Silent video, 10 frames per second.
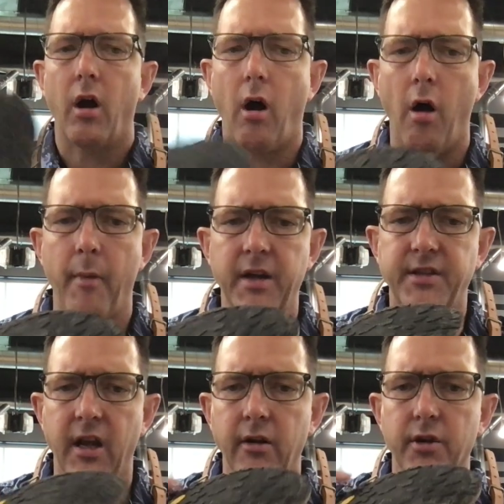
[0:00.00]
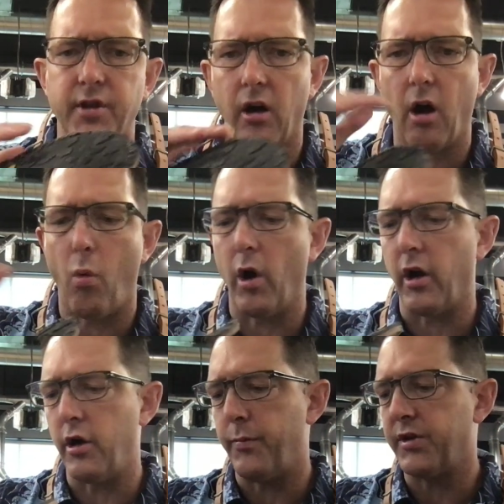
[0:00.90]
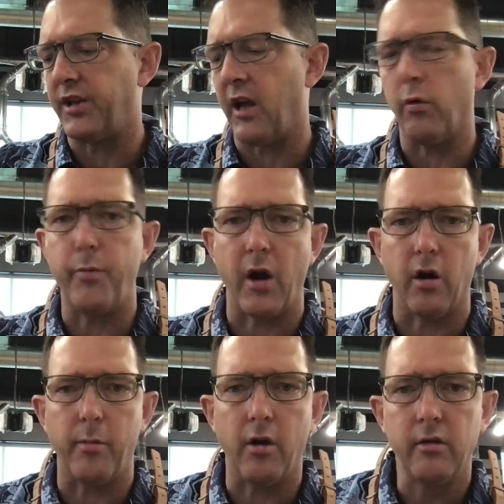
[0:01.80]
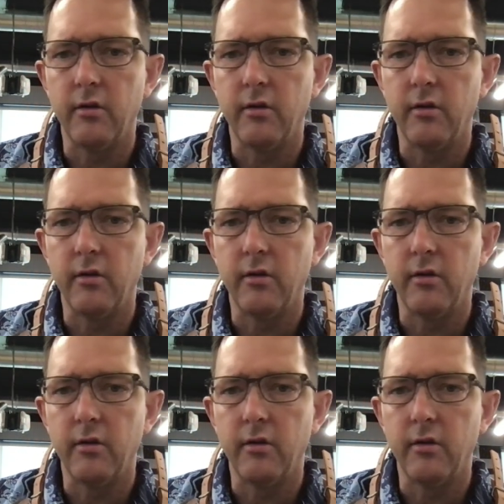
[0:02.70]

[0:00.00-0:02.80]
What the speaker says: all my sandals are 100% repairable.